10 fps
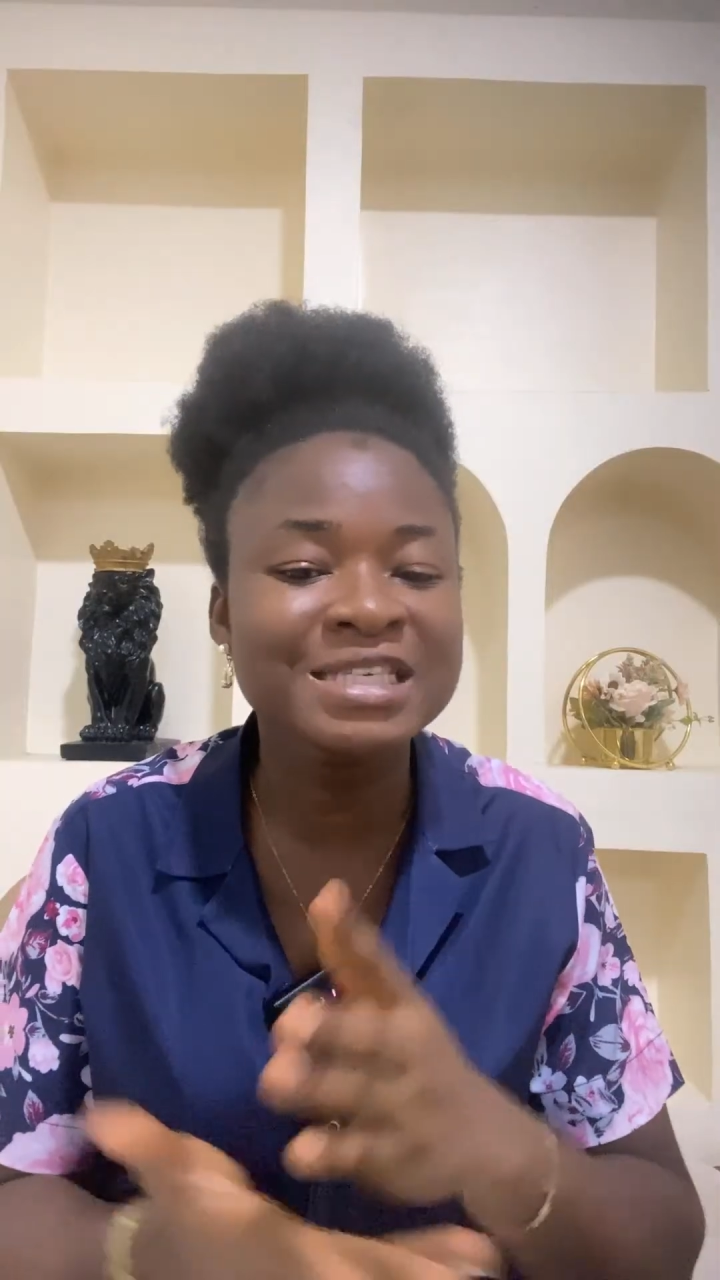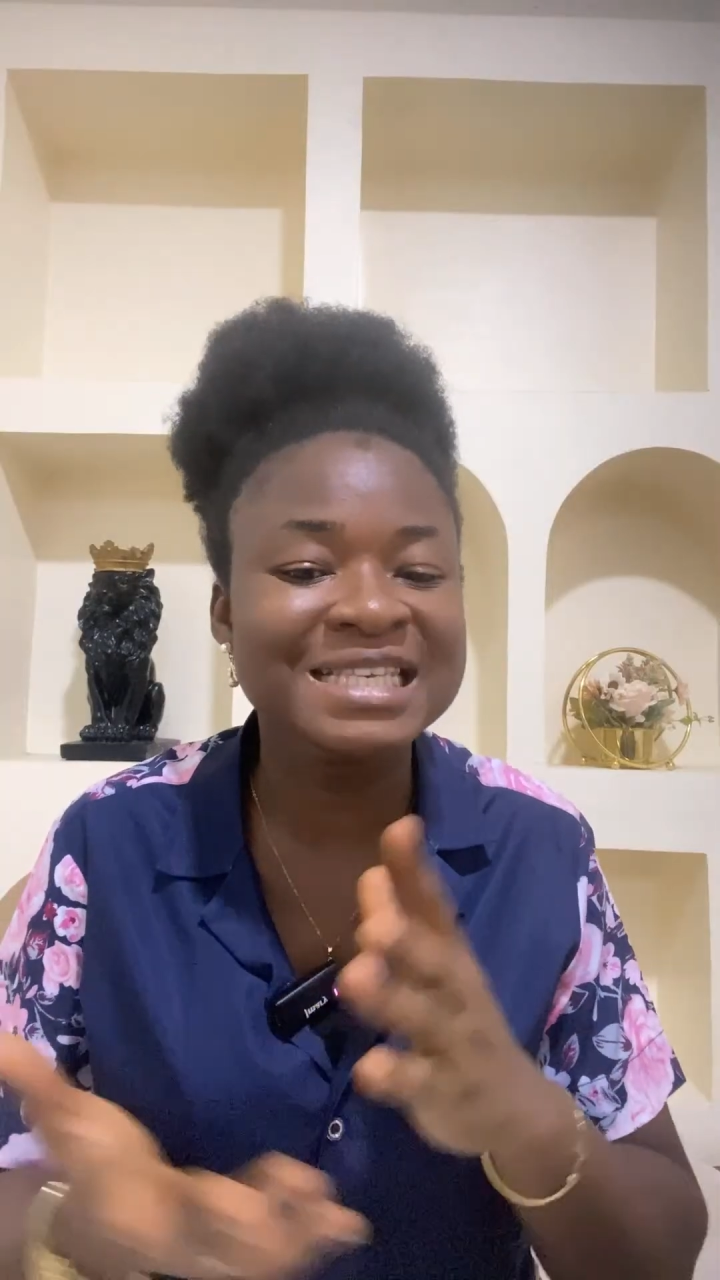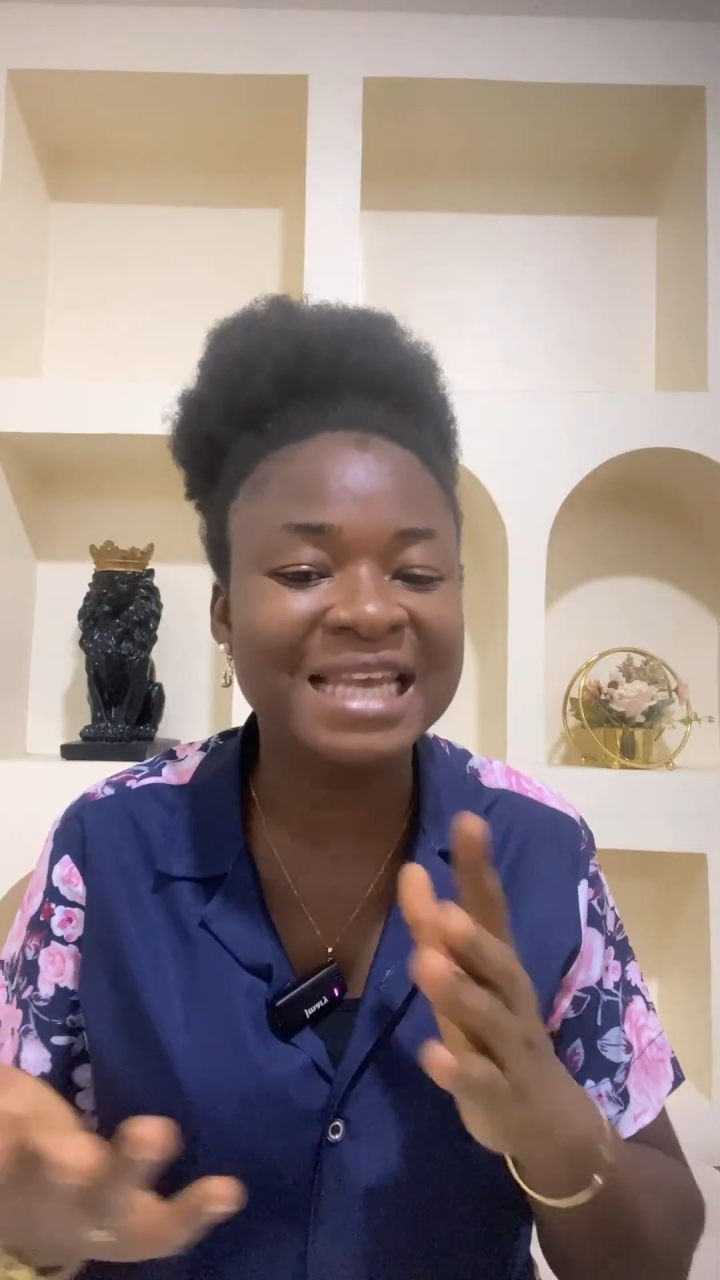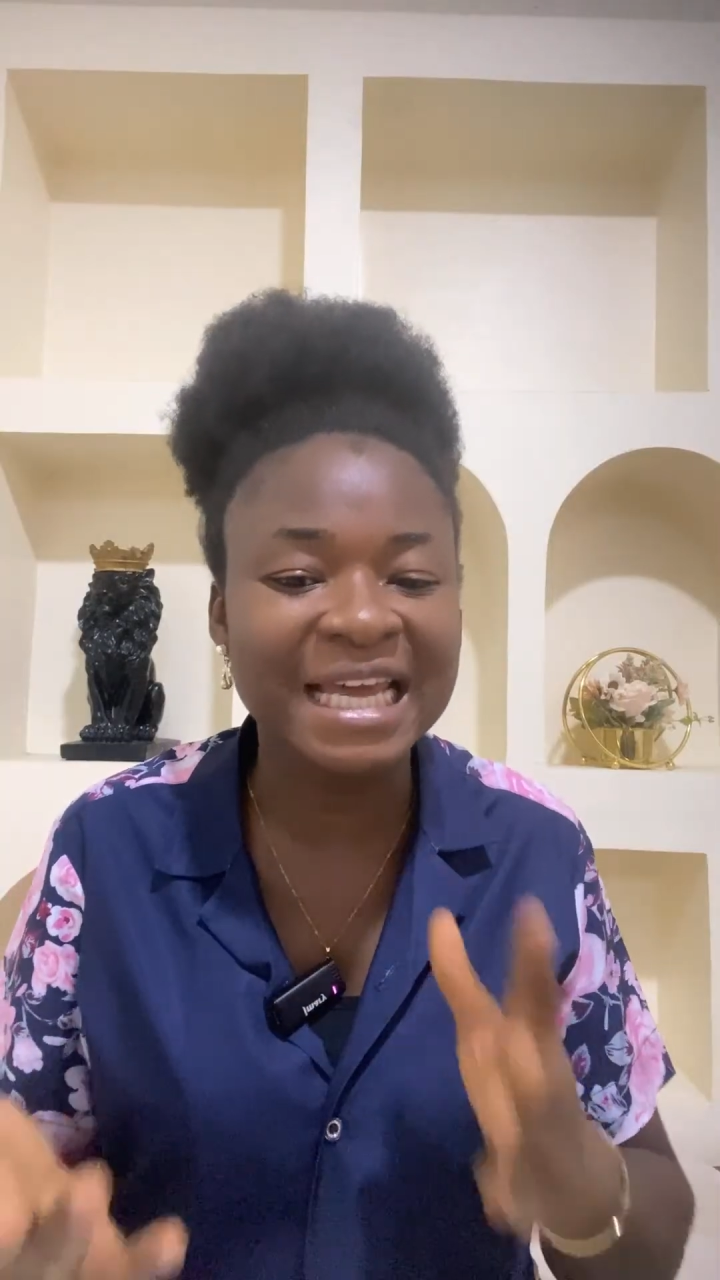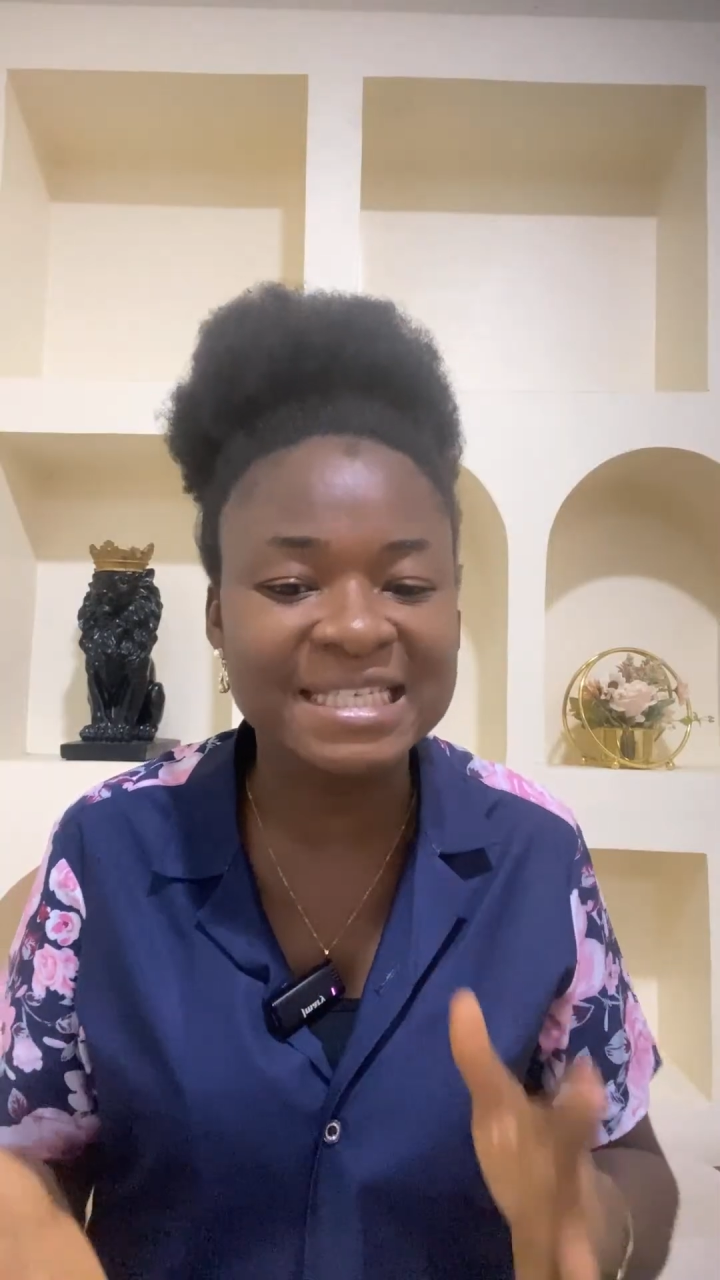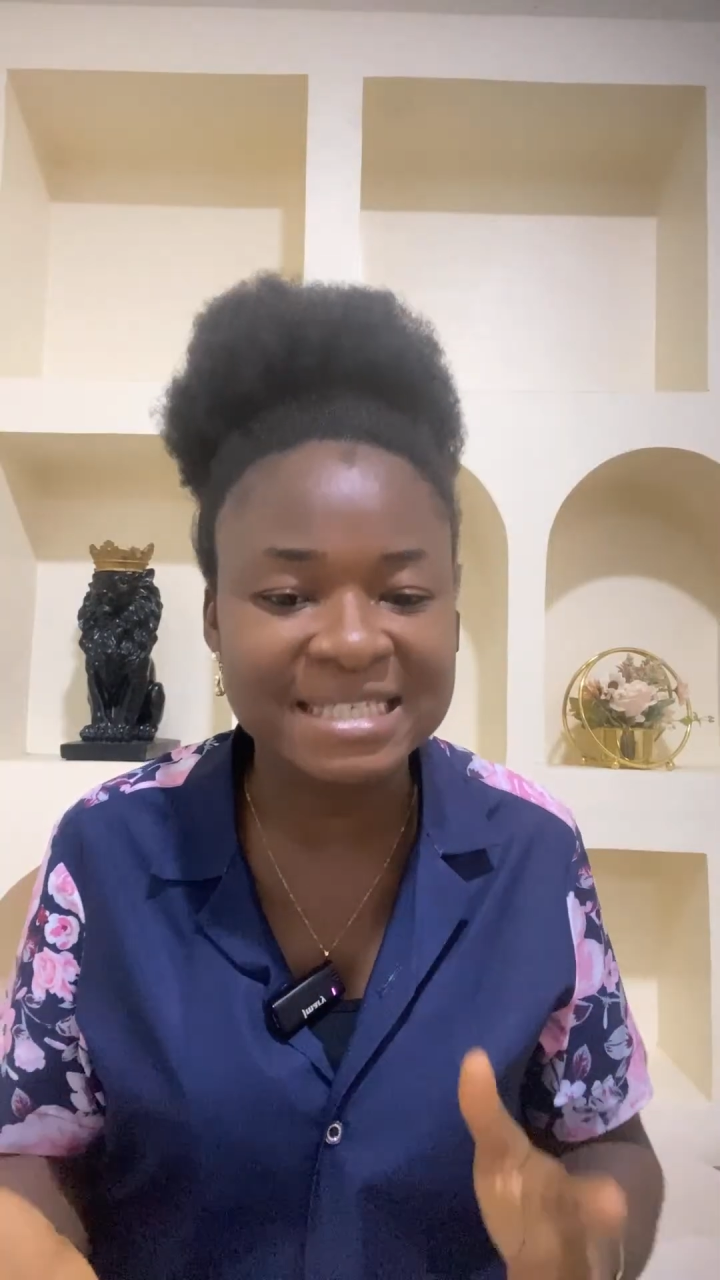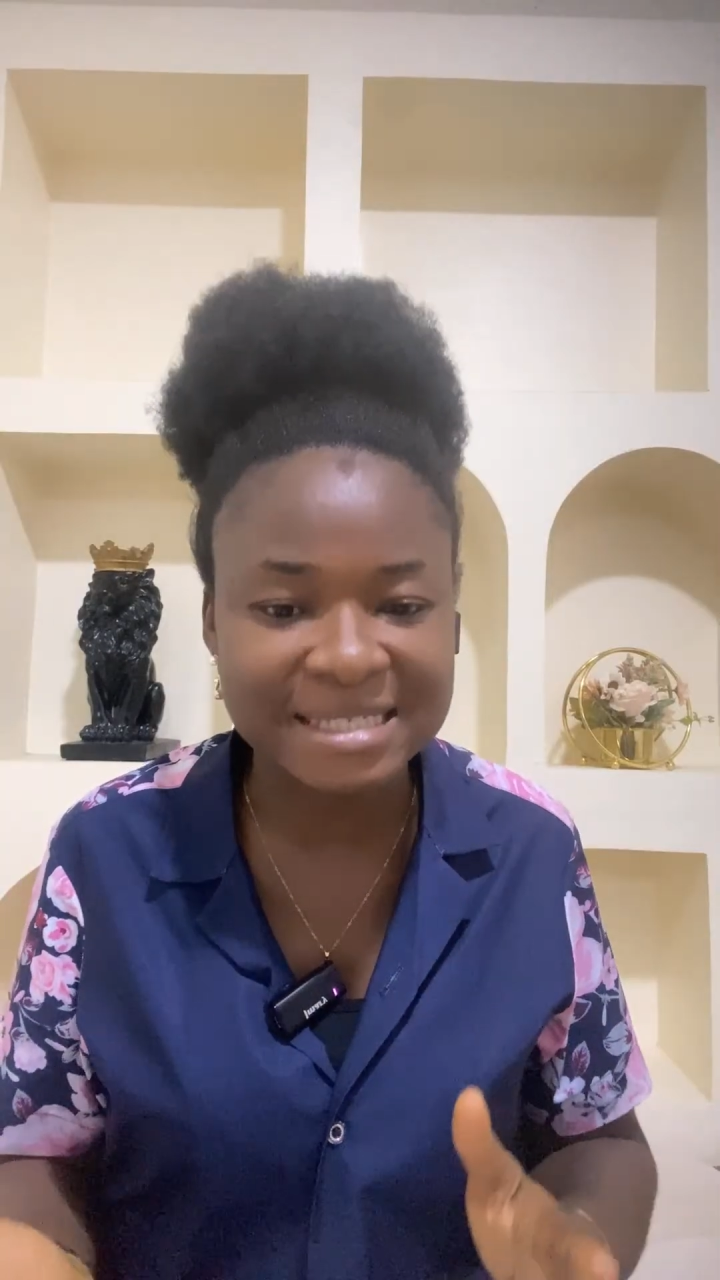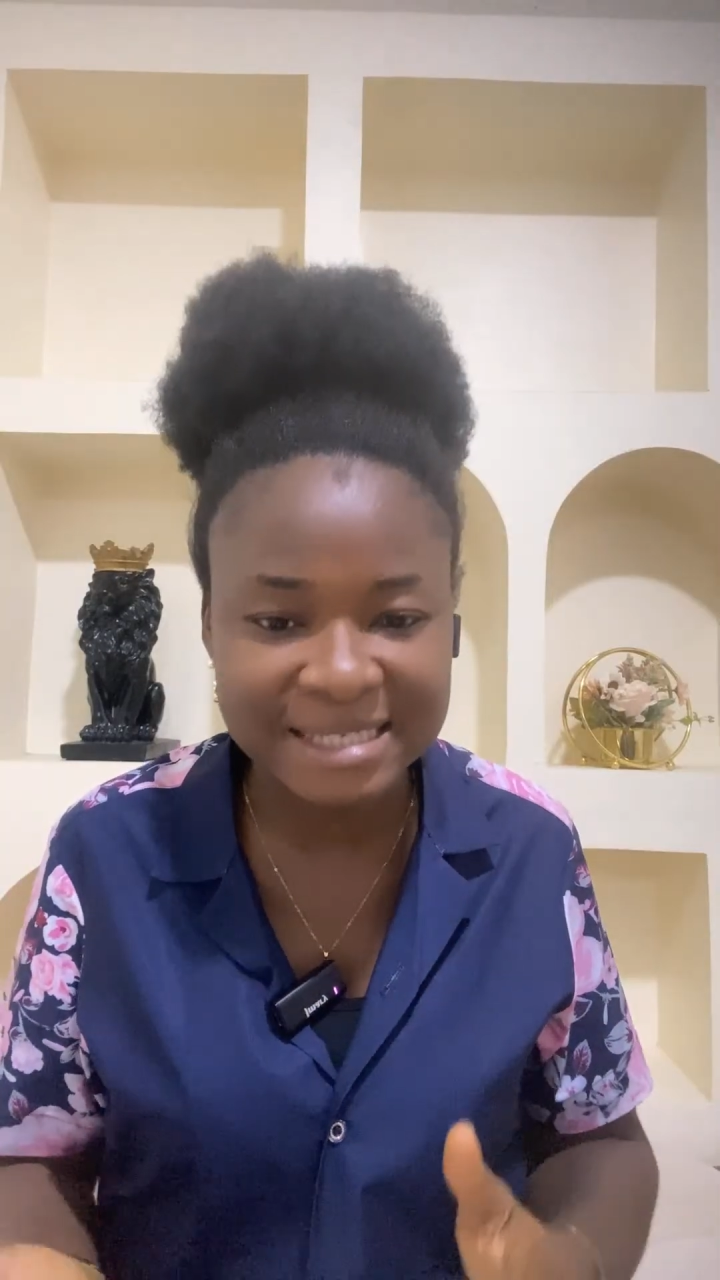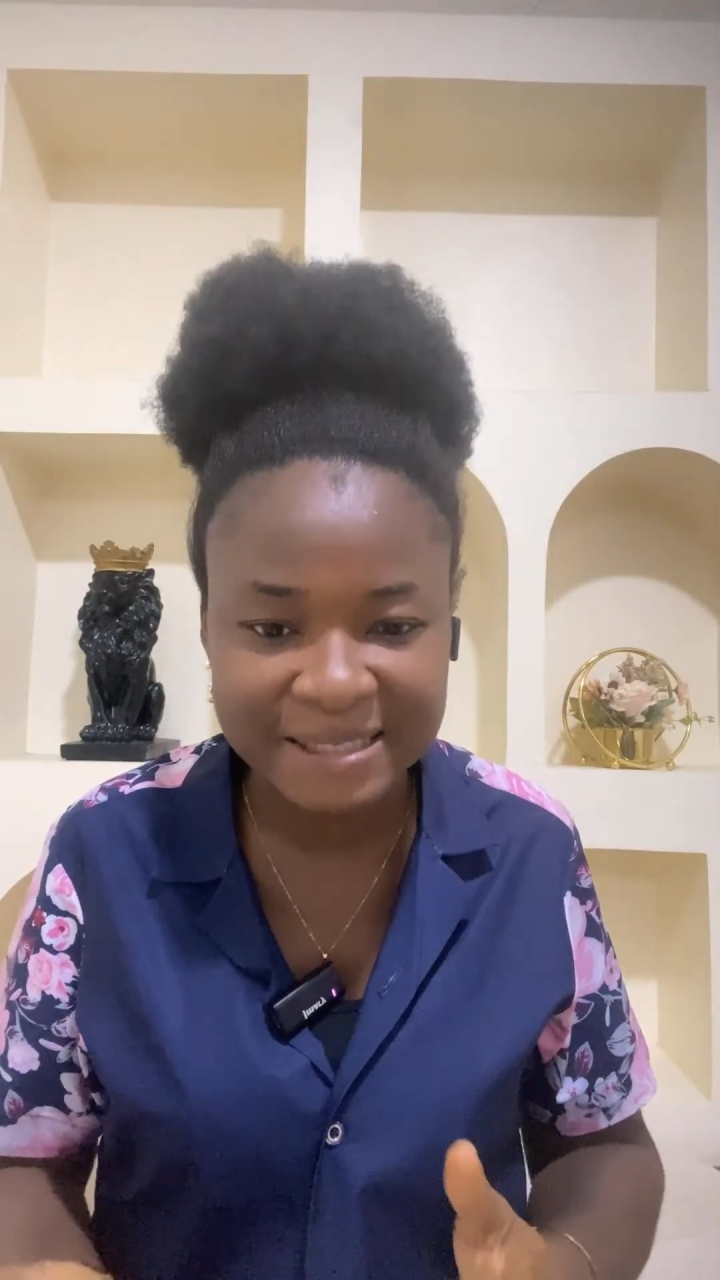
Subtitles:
slices.